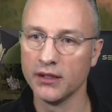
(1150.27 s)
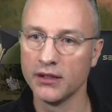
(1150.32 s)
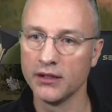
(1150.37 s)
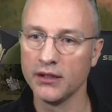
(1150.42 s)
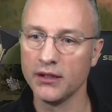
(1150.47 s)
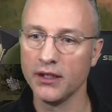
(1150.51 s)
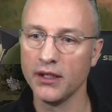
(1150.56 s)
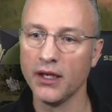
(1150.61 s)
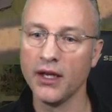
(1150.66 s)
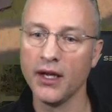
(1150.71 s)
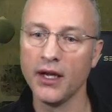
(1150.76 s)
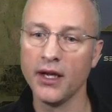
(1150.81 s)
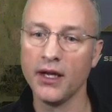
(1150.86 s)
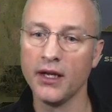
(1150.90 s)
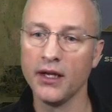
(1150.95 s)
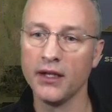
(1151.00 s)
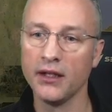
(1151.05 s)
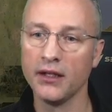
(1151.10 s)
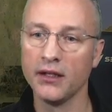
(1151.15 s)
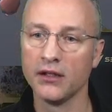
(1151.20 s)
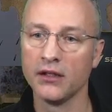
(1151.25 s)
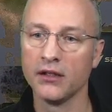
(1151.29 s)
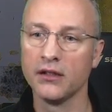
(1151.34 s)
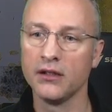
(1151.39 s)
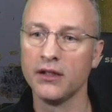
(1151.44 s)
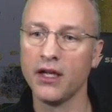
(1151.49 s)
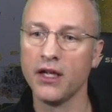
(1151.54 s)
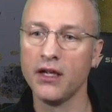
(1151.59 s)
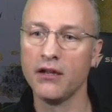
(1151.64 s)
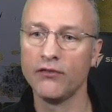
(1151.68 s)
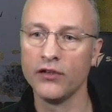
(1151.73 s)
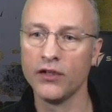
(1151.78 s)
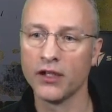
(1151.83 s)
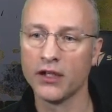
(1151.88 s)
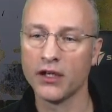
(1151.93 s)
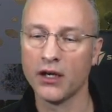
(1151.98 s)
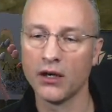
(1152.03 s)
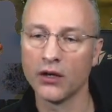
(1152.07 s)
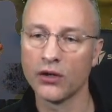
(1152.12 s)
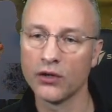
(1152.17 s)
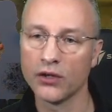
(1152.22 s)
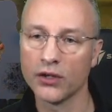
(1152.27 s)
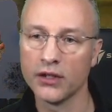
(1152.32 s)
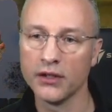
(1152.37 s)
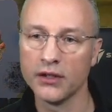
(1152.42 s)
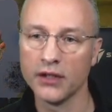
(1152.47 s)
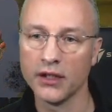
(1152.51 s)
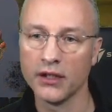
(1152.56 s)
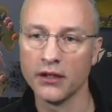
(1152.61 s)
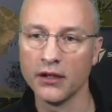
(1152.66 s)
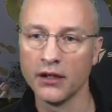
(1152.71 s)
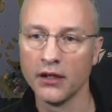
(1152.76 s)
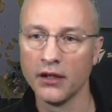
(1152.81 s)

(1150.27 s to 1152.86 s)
Yay! Yay for the cargo container.